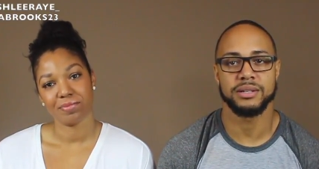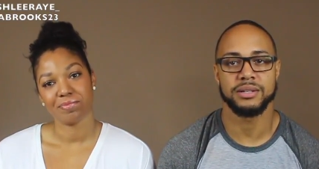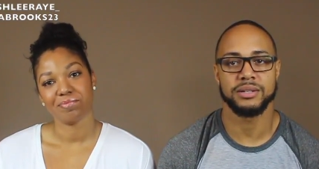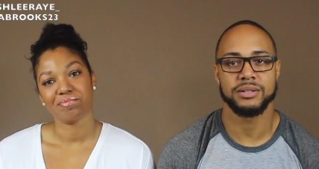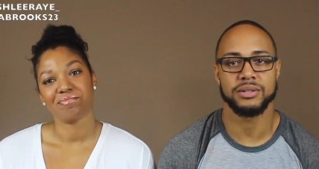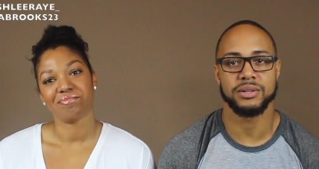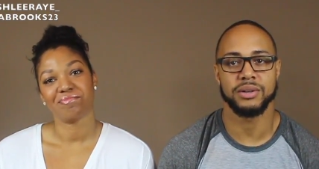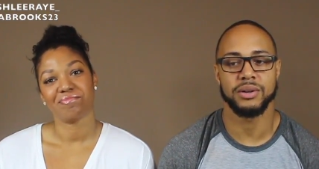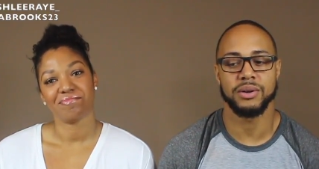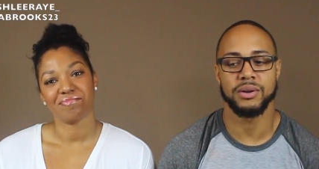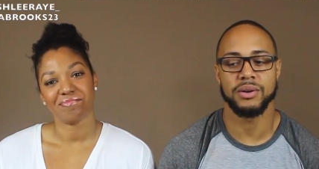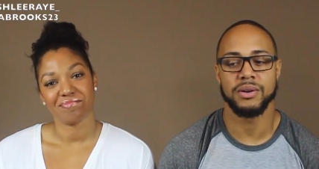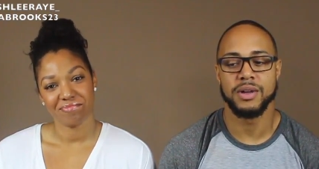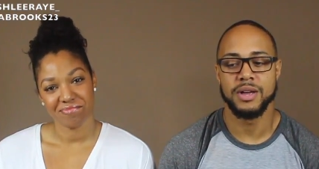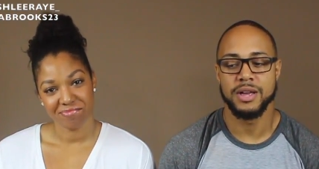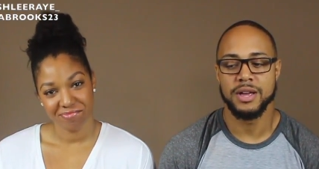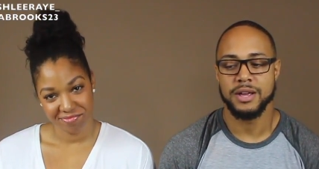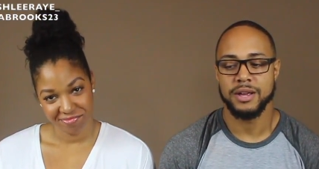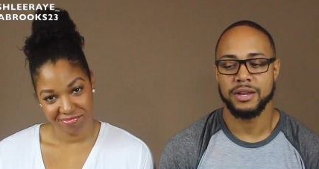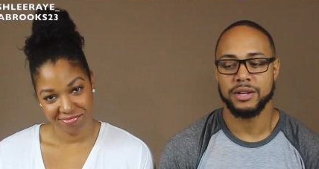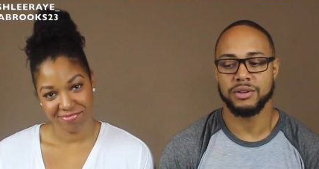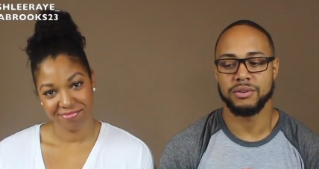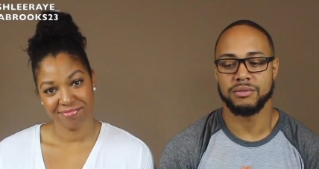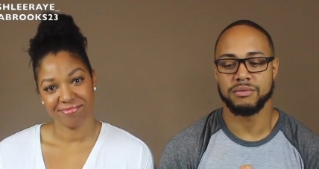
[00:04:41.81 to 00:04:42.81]
Speaker 1: So
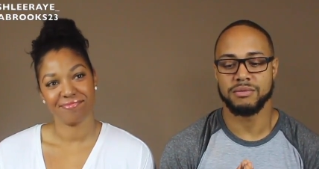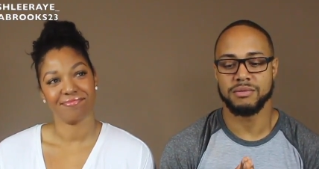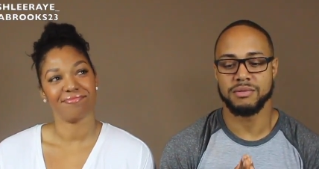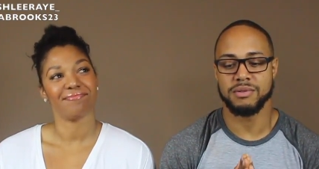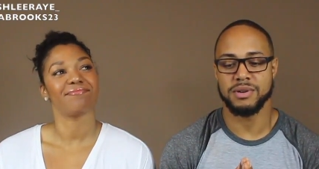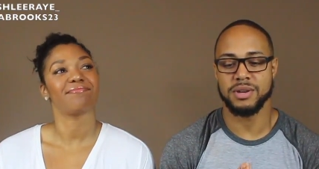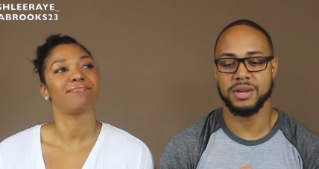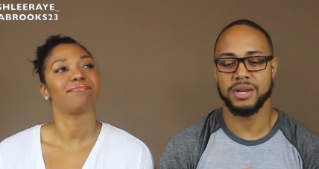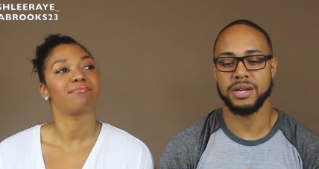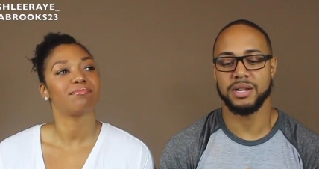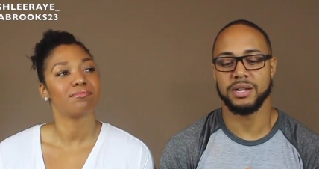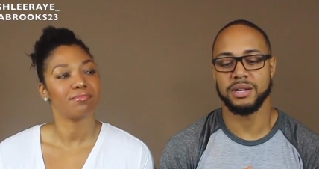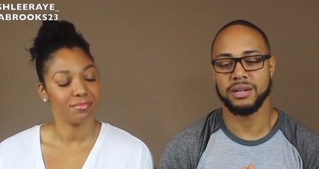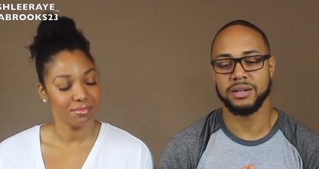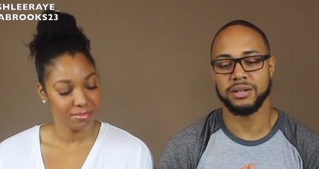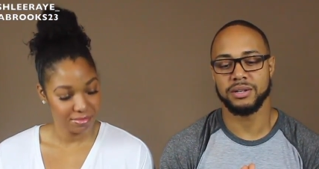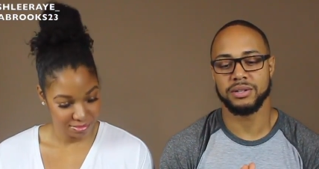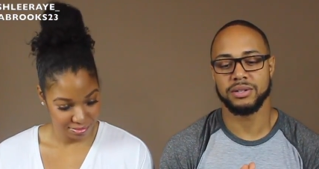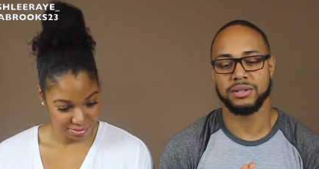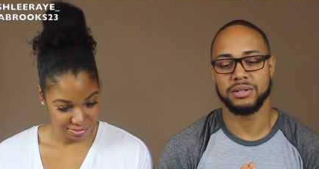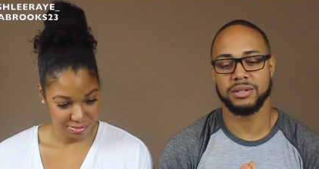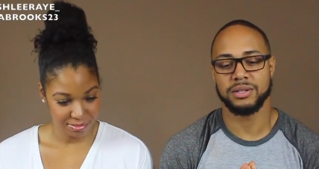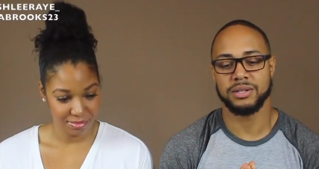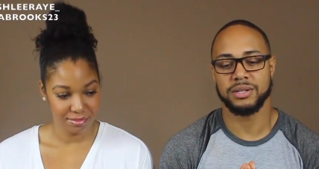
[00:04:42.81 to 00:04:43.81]
you need
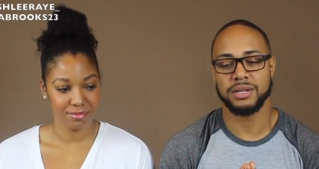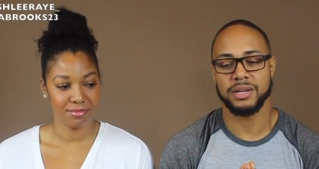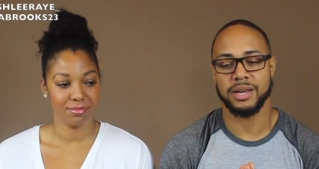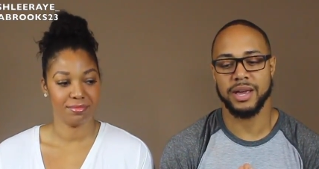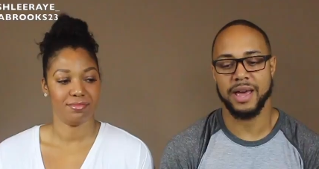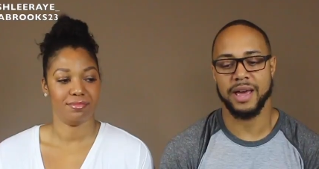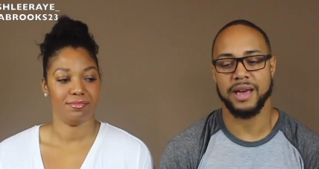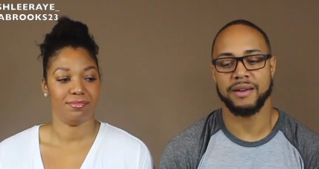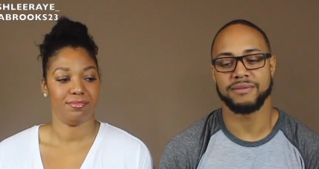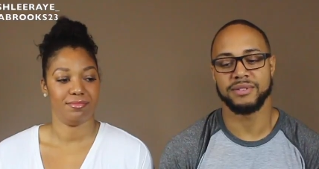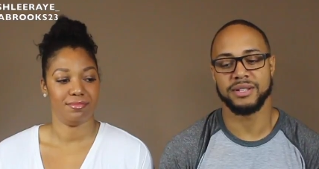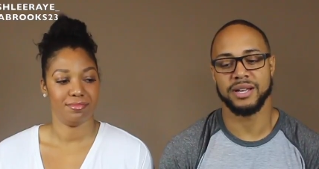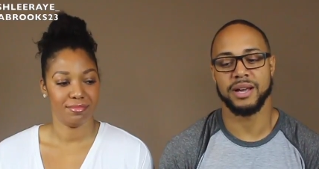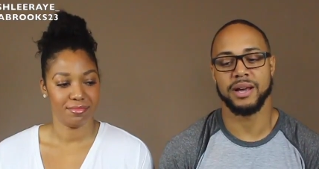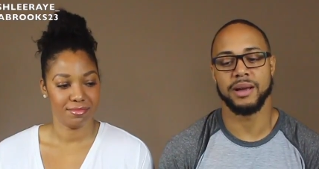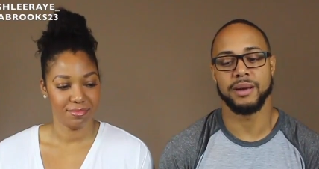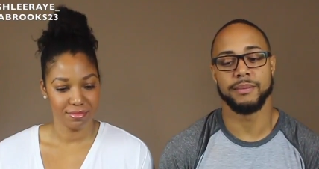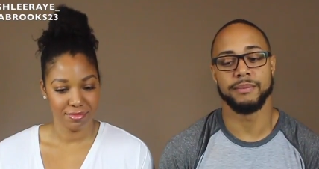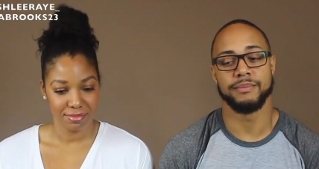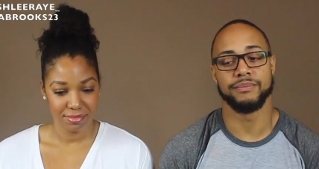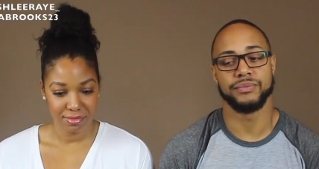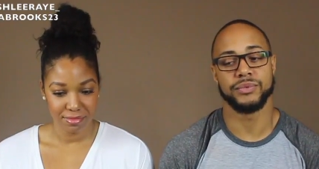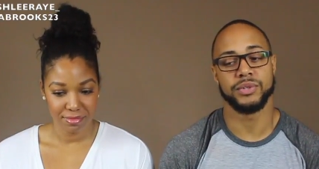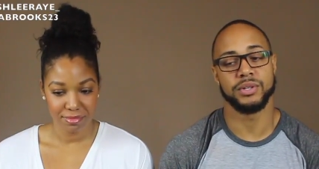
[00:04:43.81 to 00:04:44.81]
to have
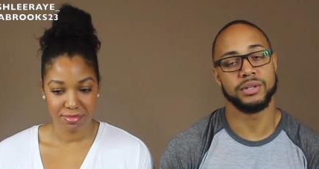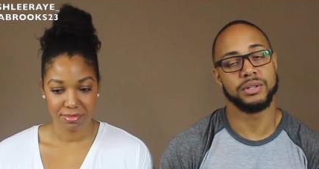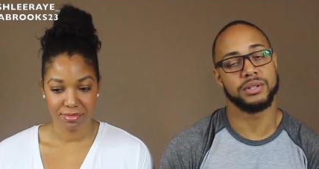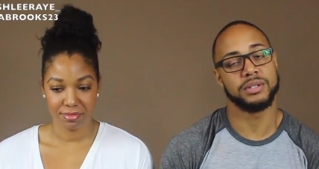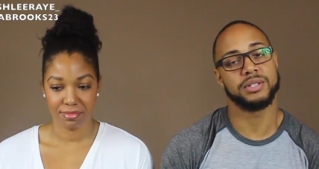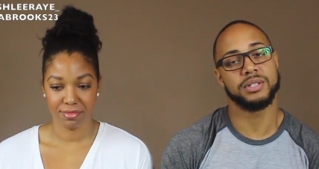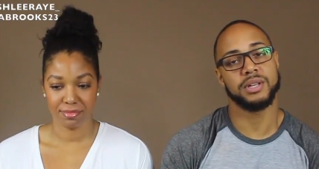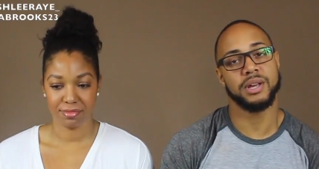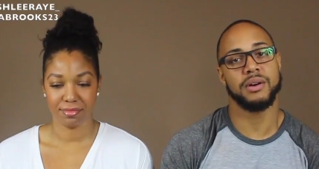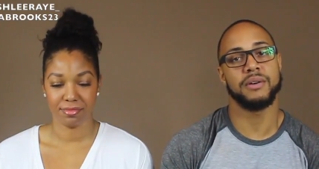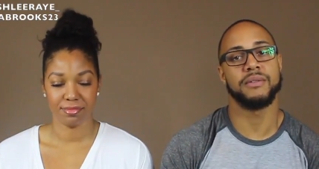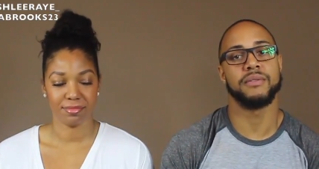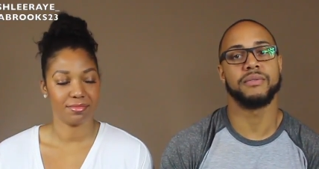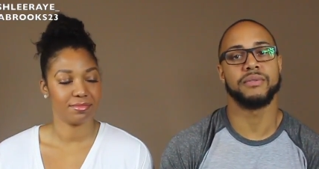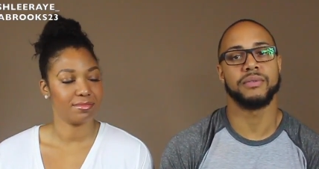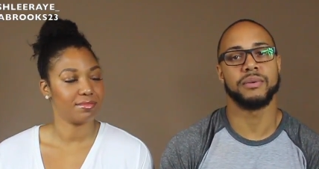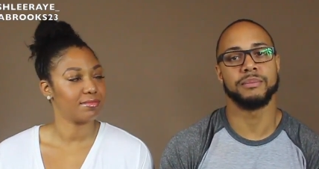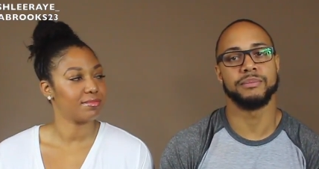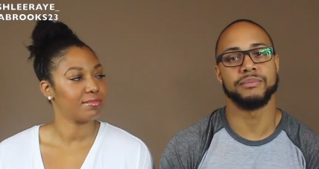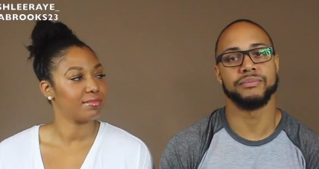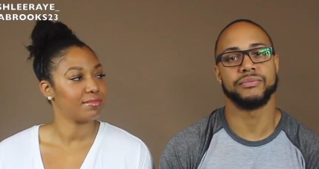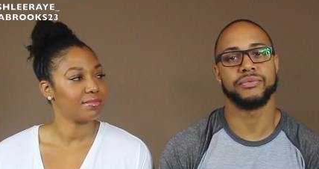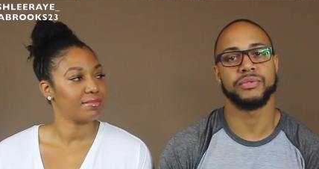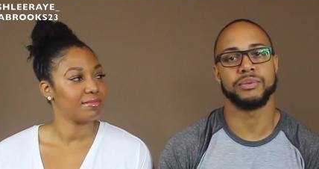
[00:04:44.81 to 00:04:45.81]
time to yourself
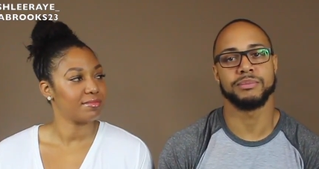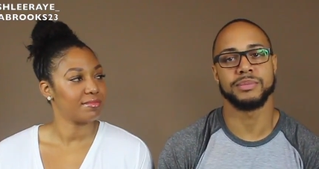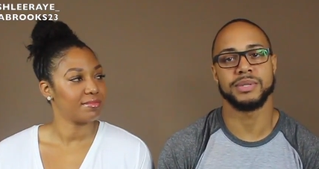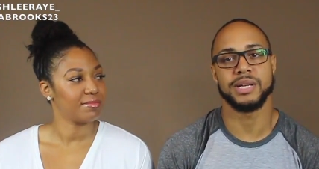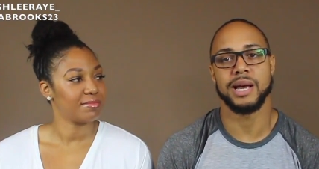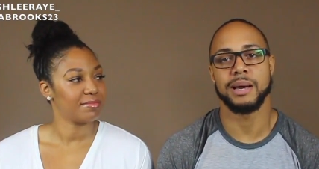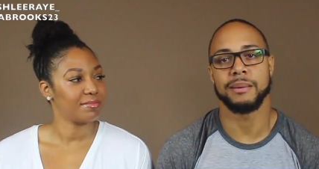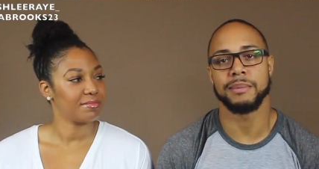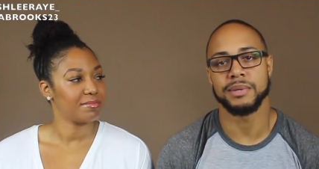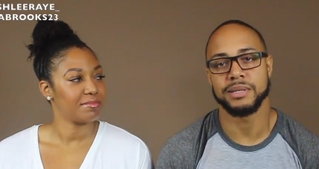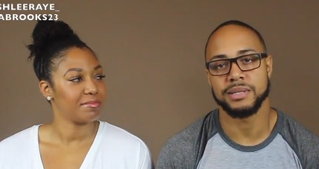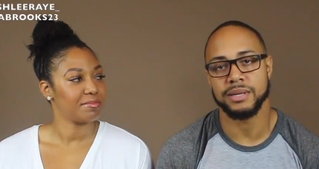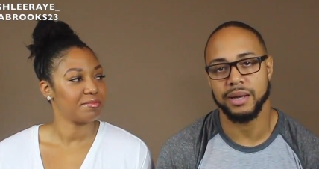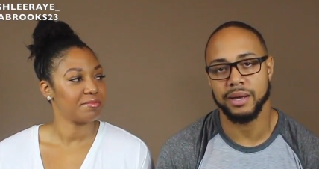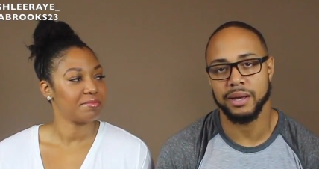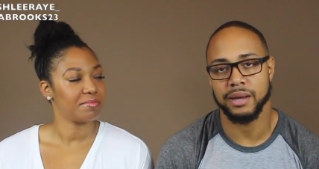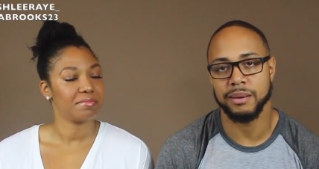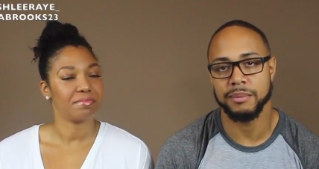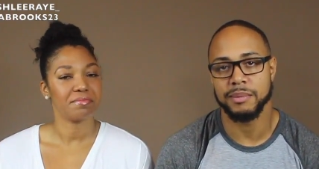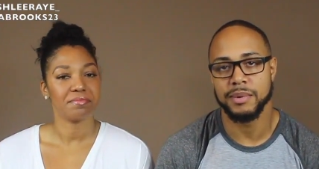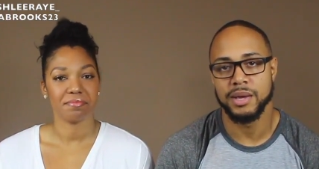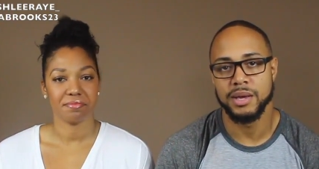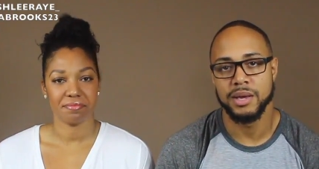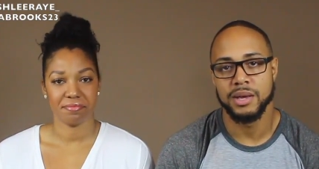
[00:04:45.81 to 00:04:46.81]
from time to
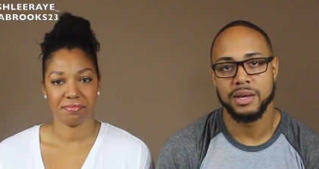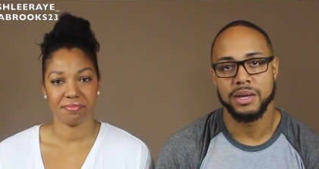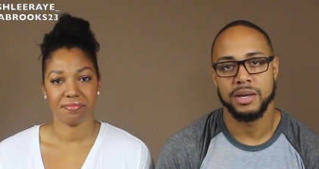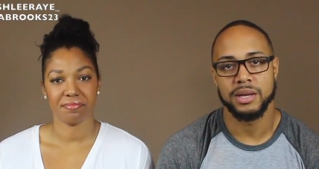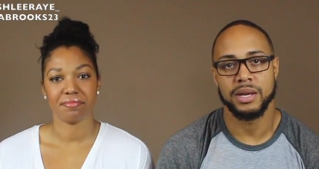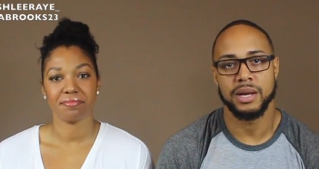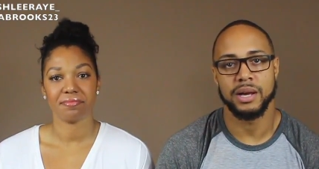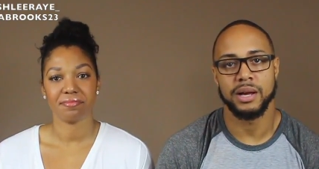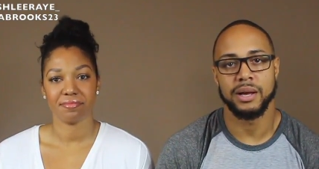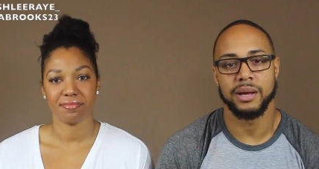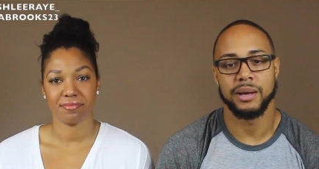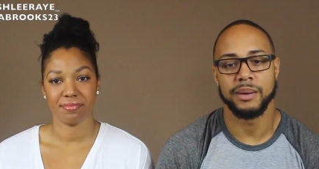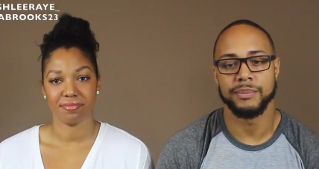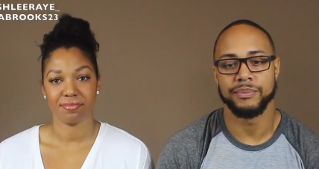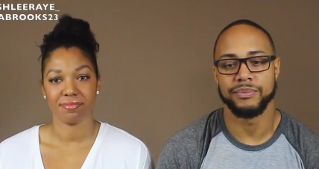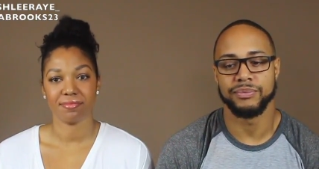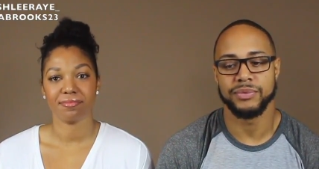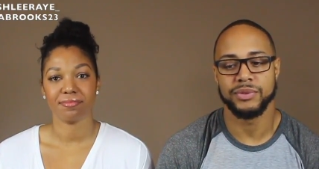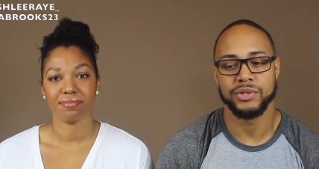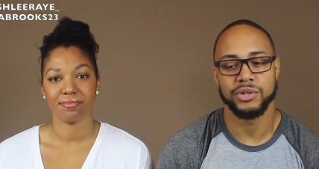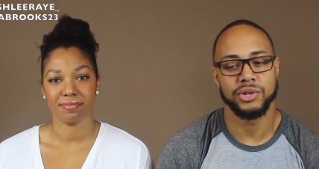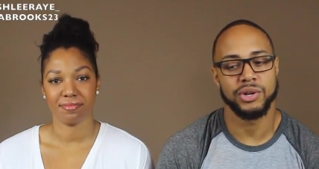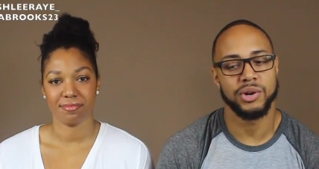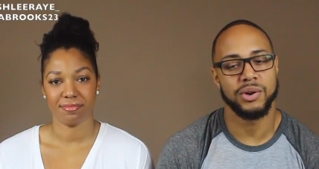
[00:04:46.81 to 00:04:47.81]
time.
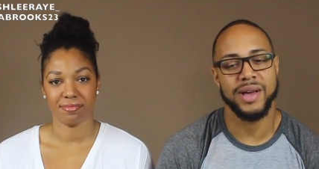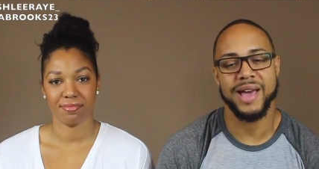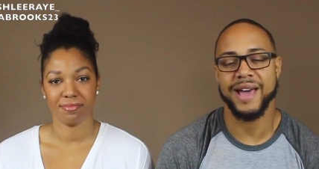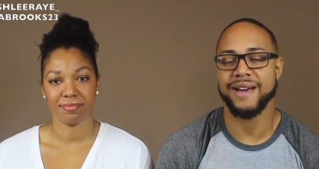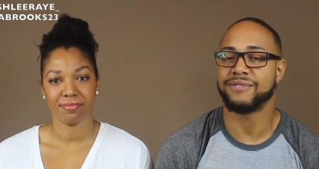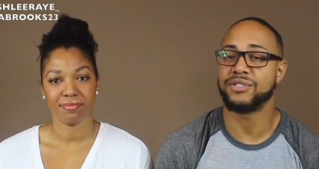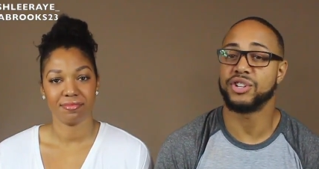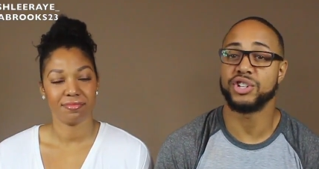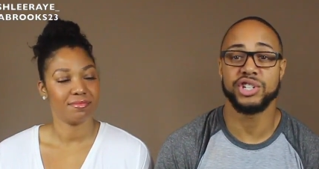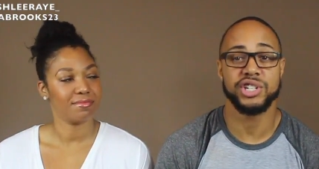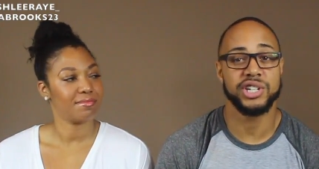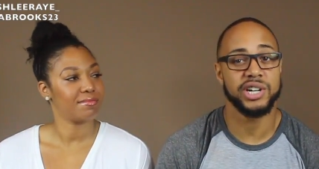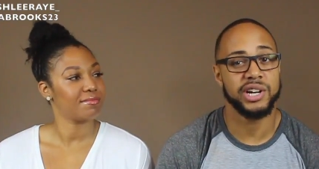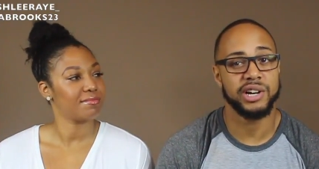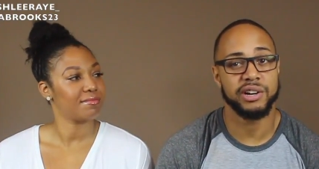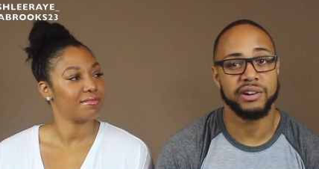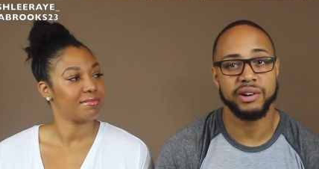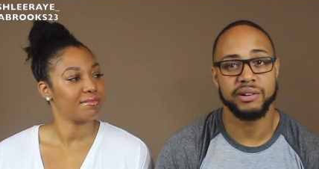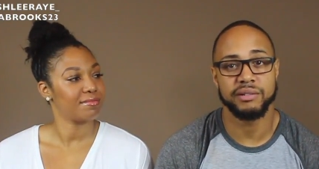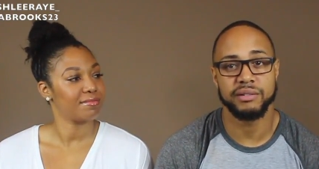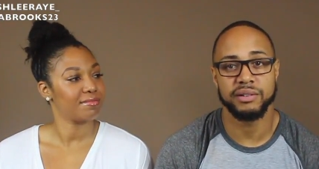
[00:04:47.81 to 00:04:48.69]
You don't have to share